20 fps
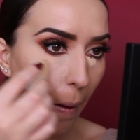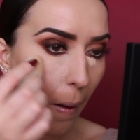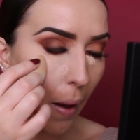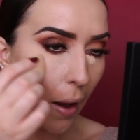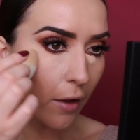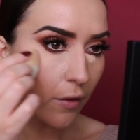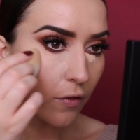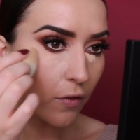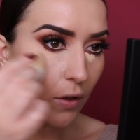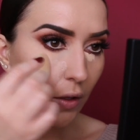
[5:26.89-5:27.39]

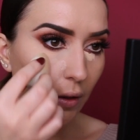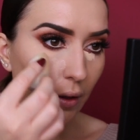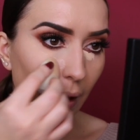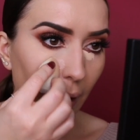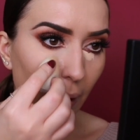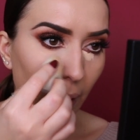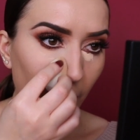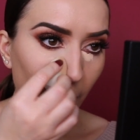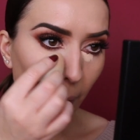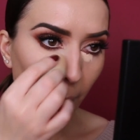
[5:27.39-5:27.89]
I feel
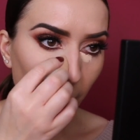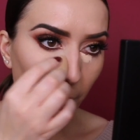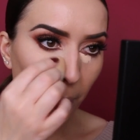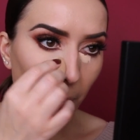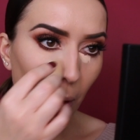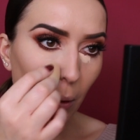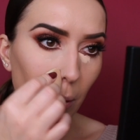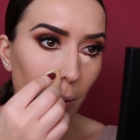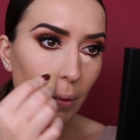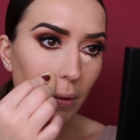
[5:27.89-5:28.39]
like
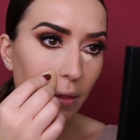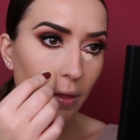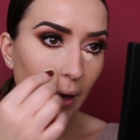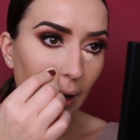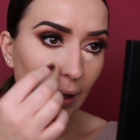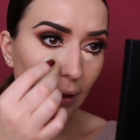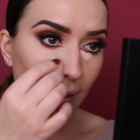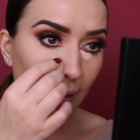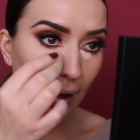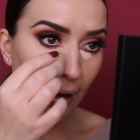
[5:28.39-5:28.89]
both
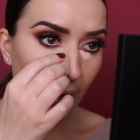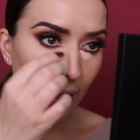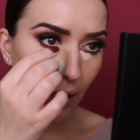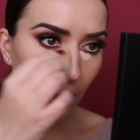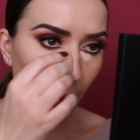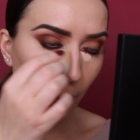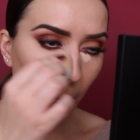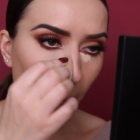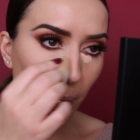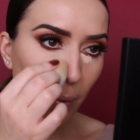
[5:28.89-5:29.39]
I
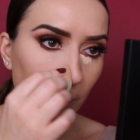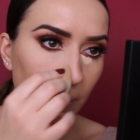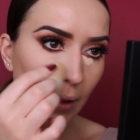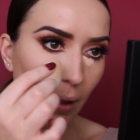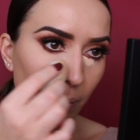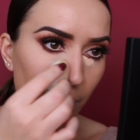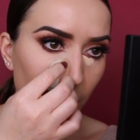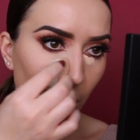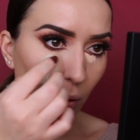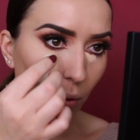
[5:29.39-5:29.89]
like, but
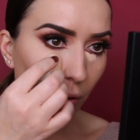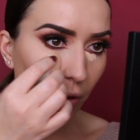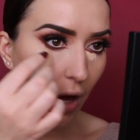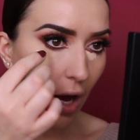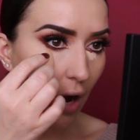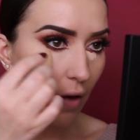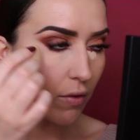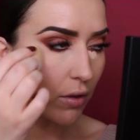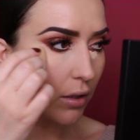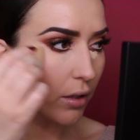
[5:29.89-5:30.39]
they both
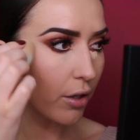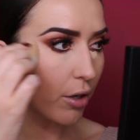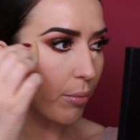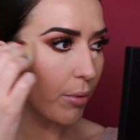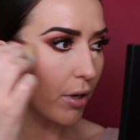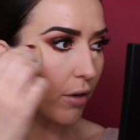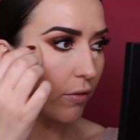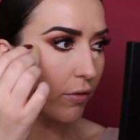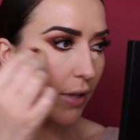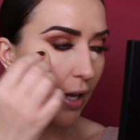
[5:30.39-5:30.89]
have a little
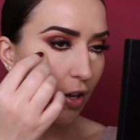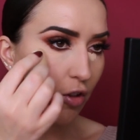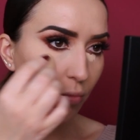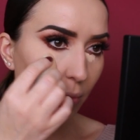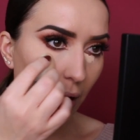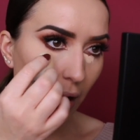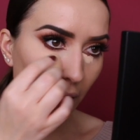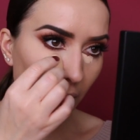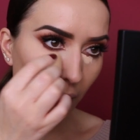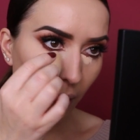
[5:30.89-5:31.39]
bit of
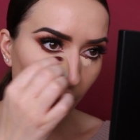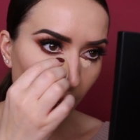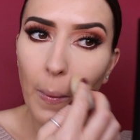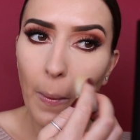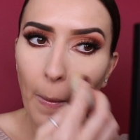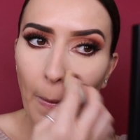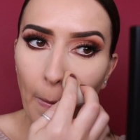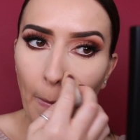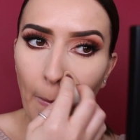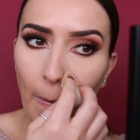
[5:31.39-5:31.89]
flashback.
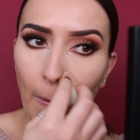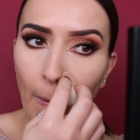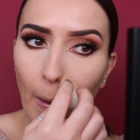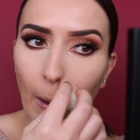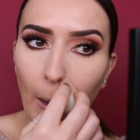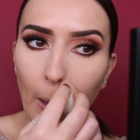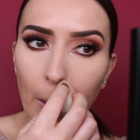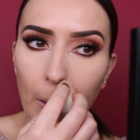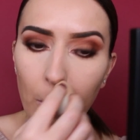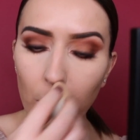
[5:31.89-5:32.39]

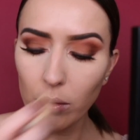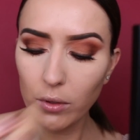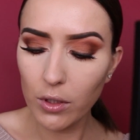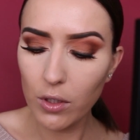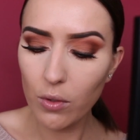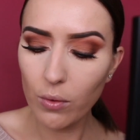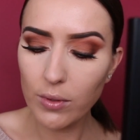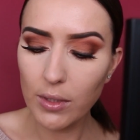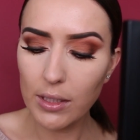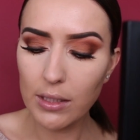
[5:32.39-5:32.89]
I only
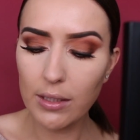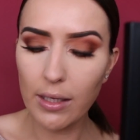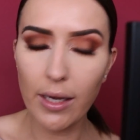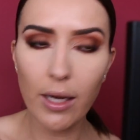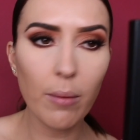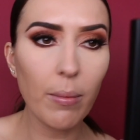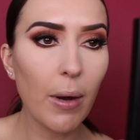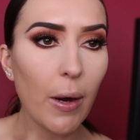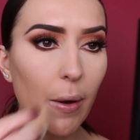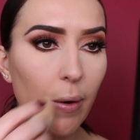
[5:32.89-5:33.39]
use a
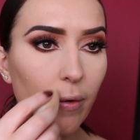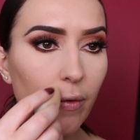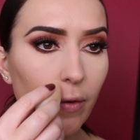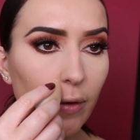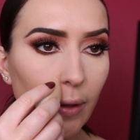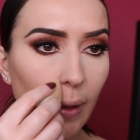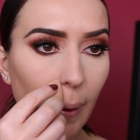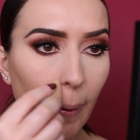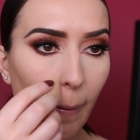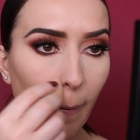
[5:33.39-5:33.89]
setting powder
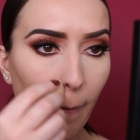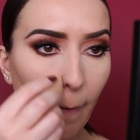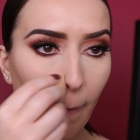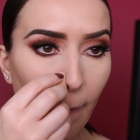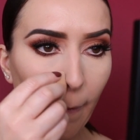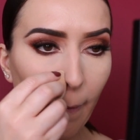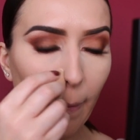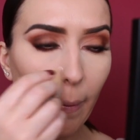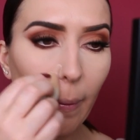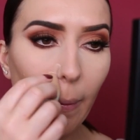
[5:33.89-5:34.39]
for like
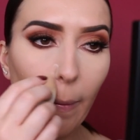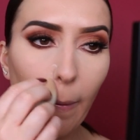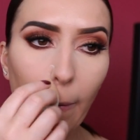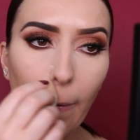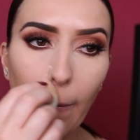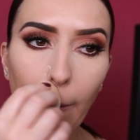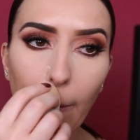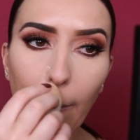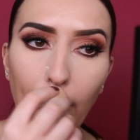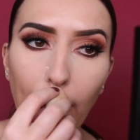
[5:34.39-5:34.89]

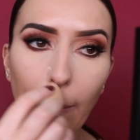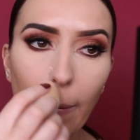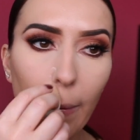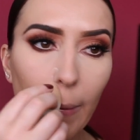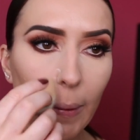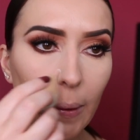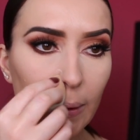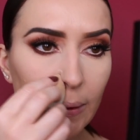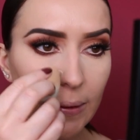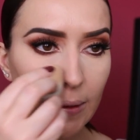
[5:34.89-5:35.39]

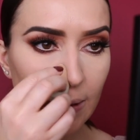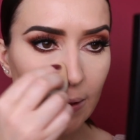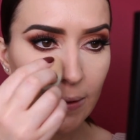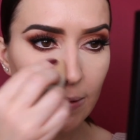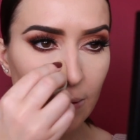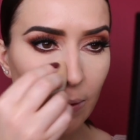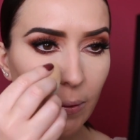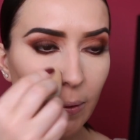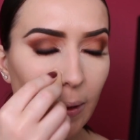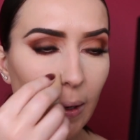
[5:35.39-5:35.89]
the
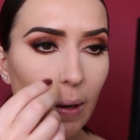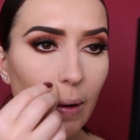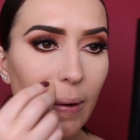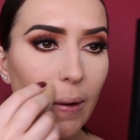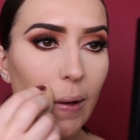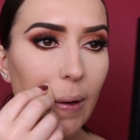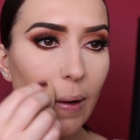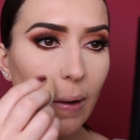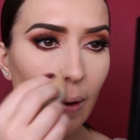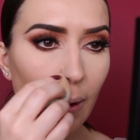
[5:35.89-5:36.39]
T-zone
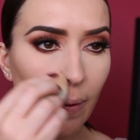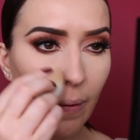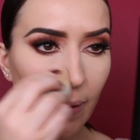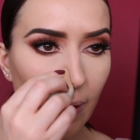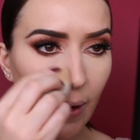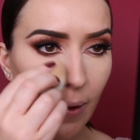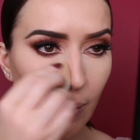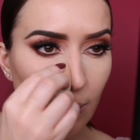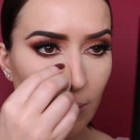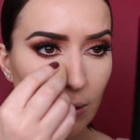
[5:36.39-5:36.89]
area, and
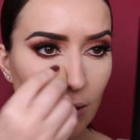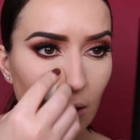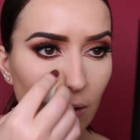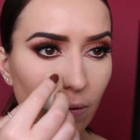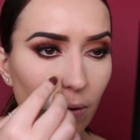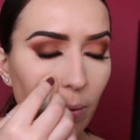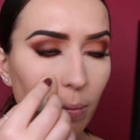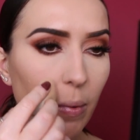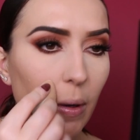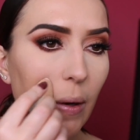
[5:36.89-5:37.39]
then I use a
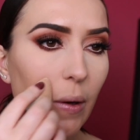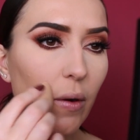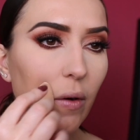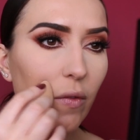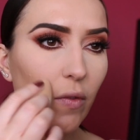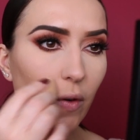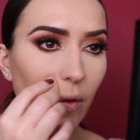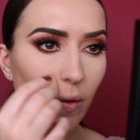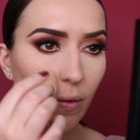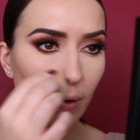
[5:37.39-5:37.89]
different powder
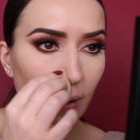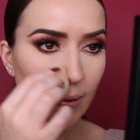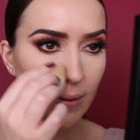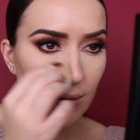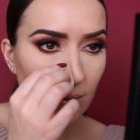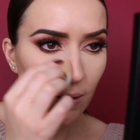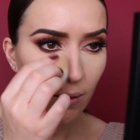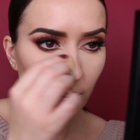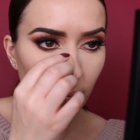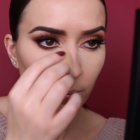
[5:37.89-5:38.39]
for the
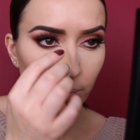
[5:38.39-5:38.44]
rest.